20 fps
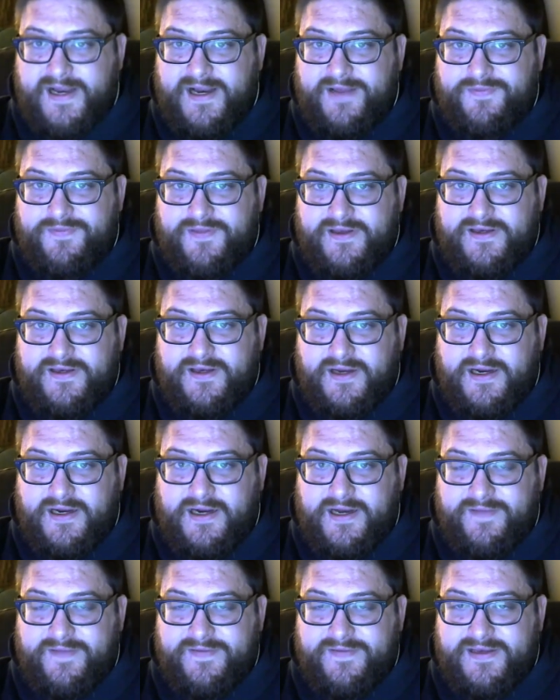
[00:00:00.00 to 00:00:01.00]
I think
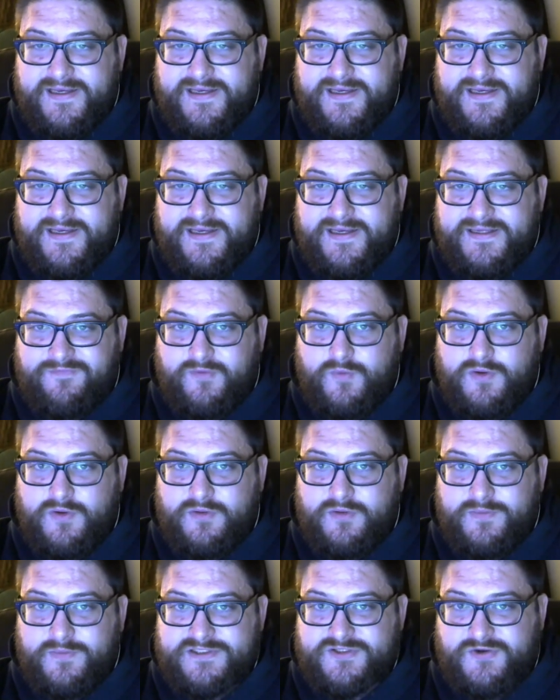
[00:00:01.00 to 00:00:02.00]
it
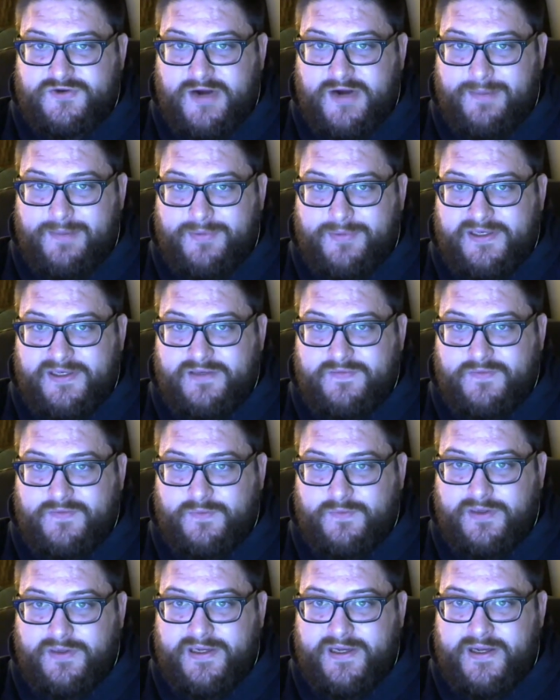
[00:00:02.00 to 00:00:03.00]
definitely will be scrappy
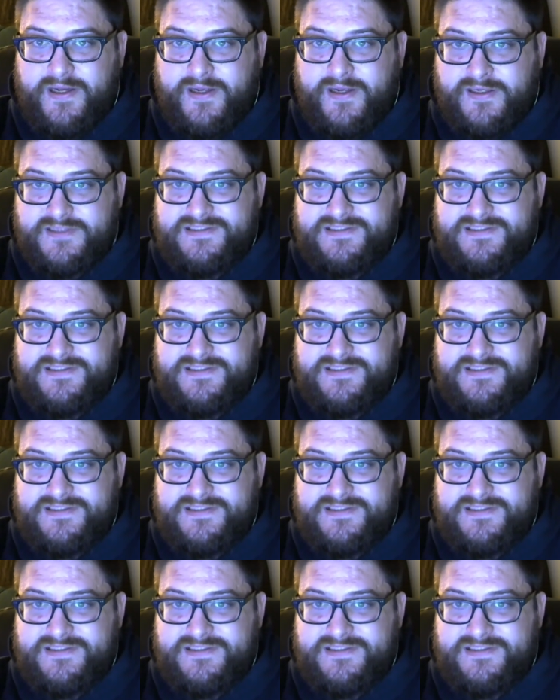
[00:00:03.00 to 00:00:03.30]
either way.